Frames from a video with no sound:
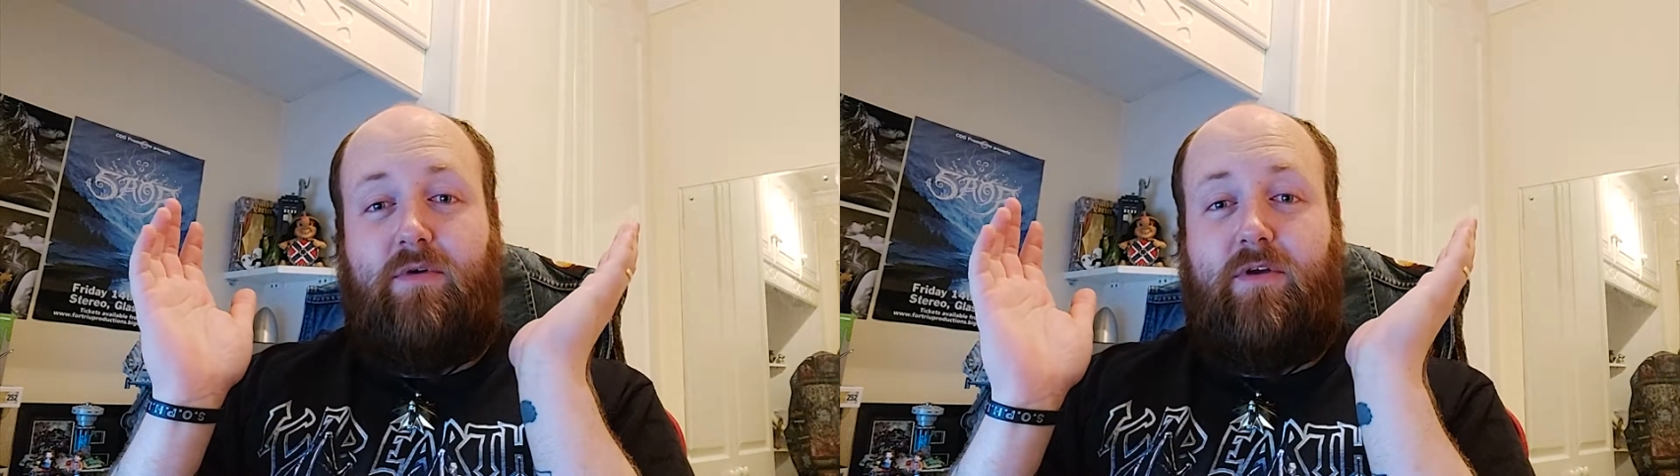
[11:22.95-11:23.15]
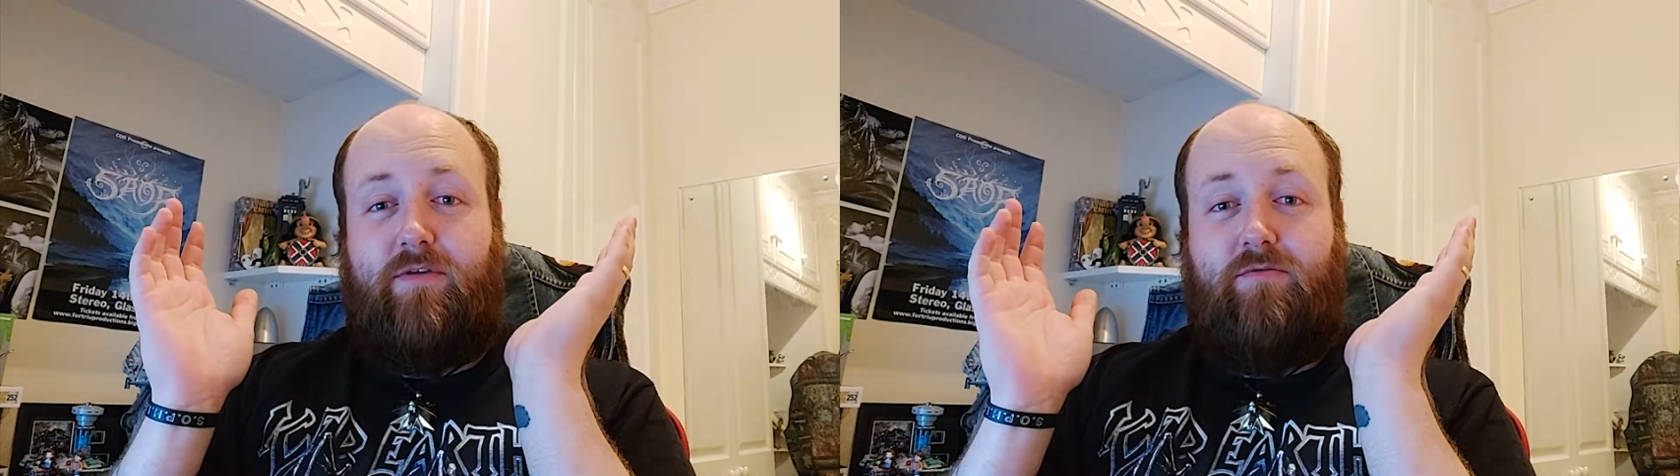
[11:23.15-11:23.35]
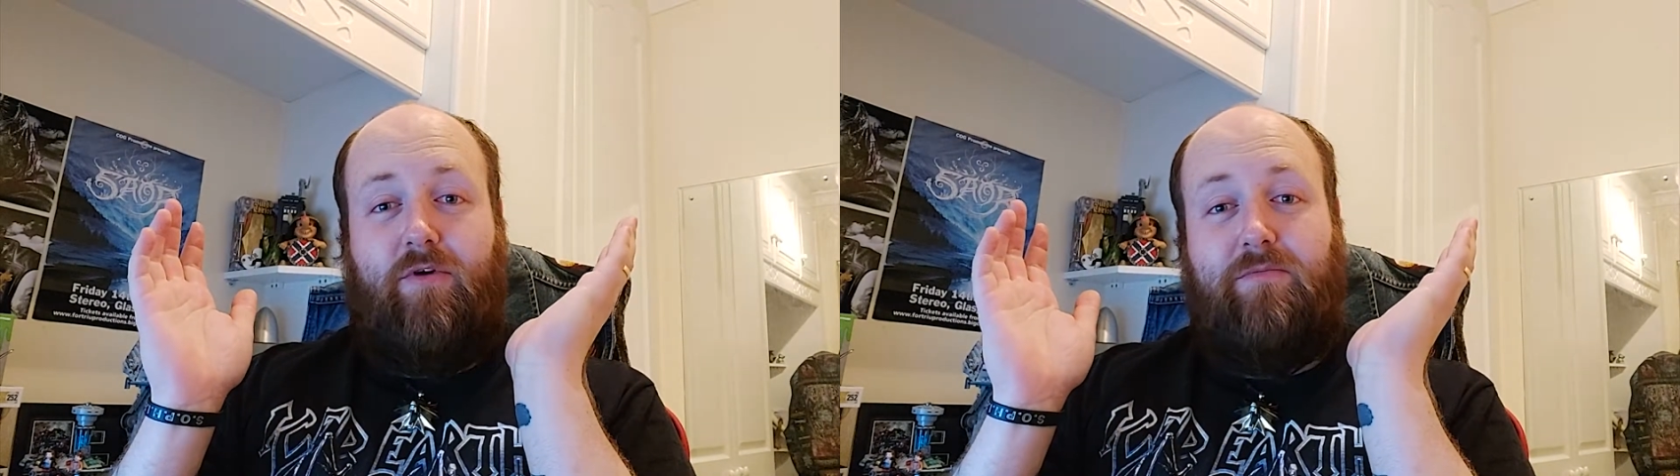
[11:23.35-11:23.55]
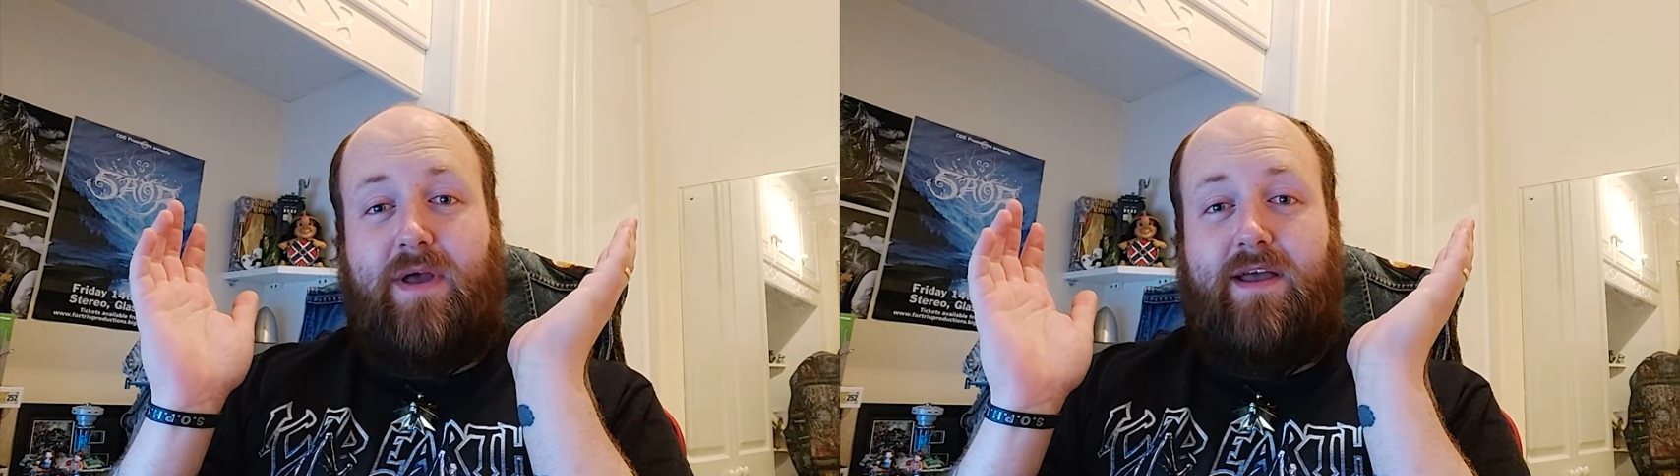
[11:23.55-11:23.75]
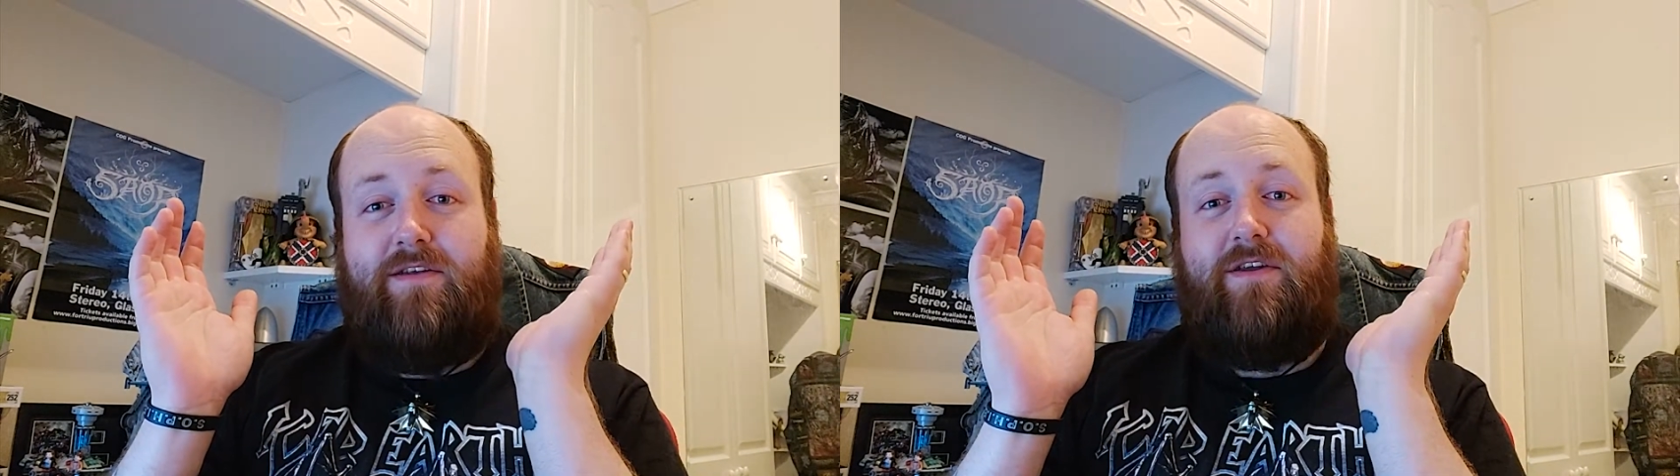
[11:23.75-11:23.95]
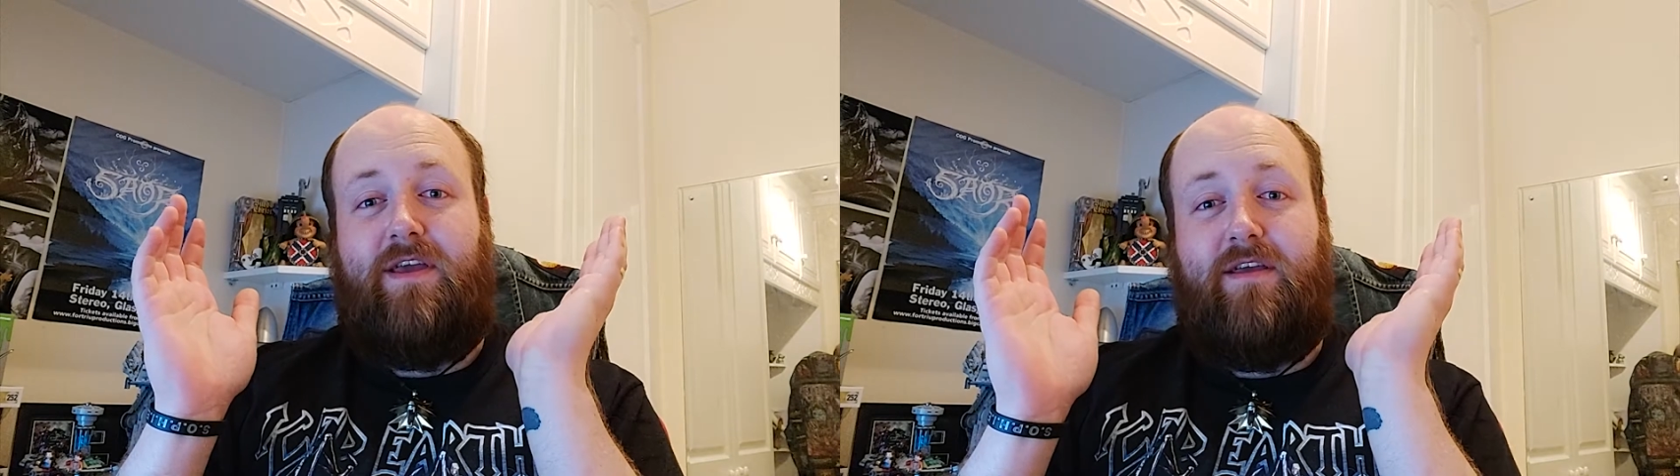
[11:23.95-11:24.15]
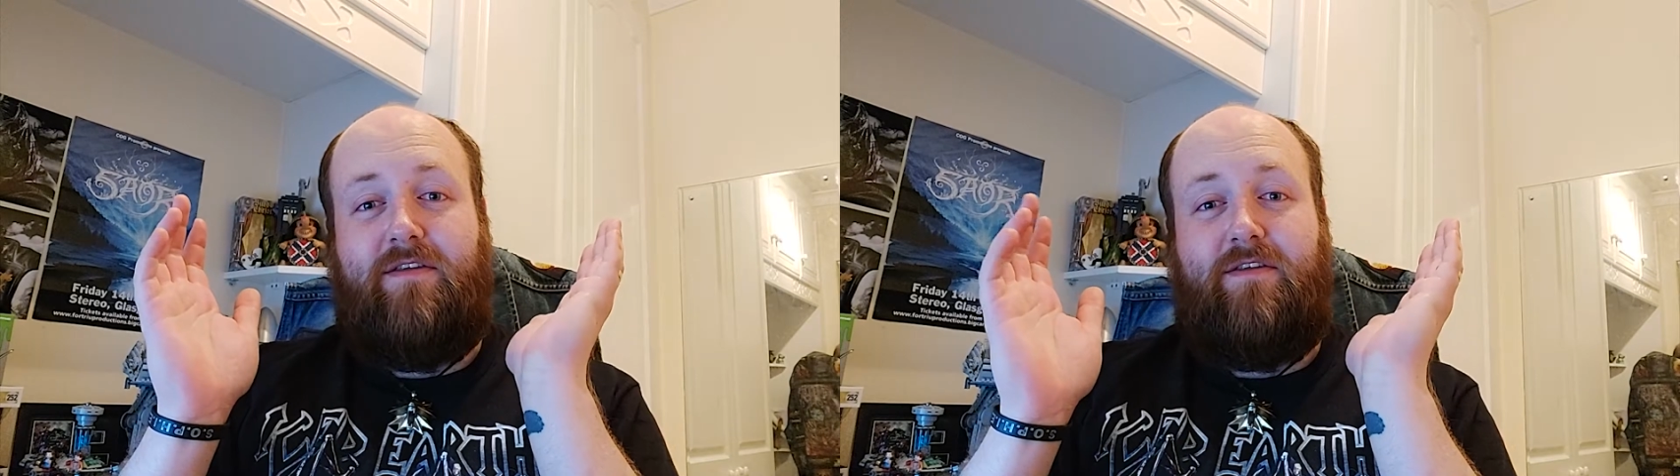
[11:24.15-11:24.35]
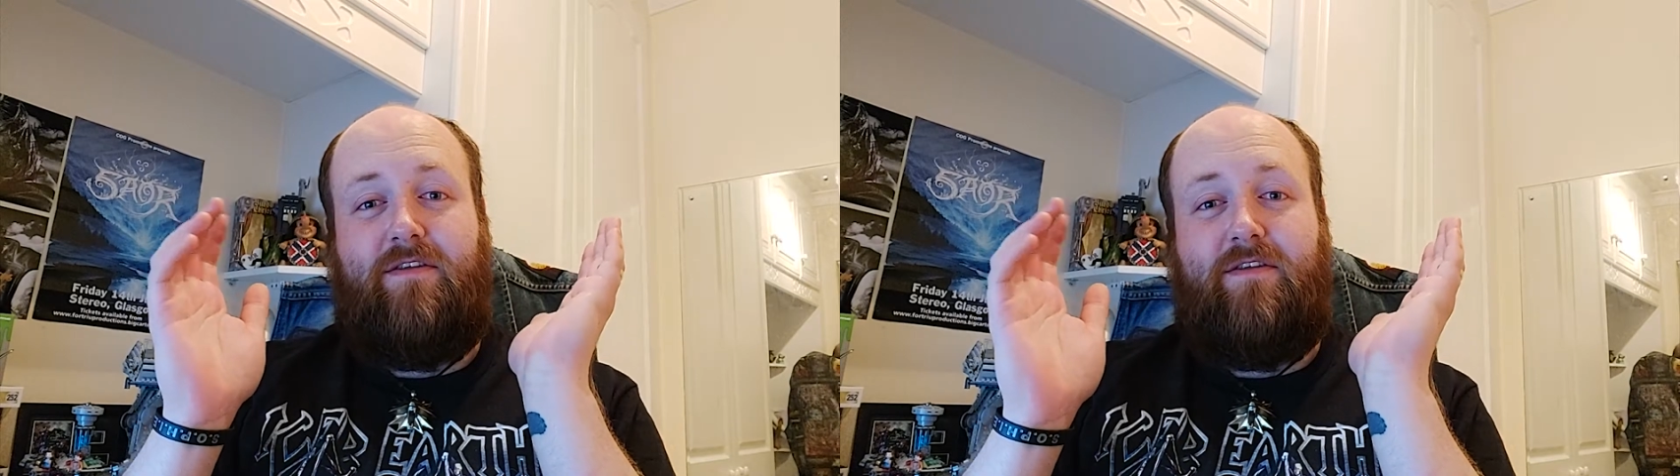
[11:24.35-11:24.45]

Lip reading: quite a strong man, I guess.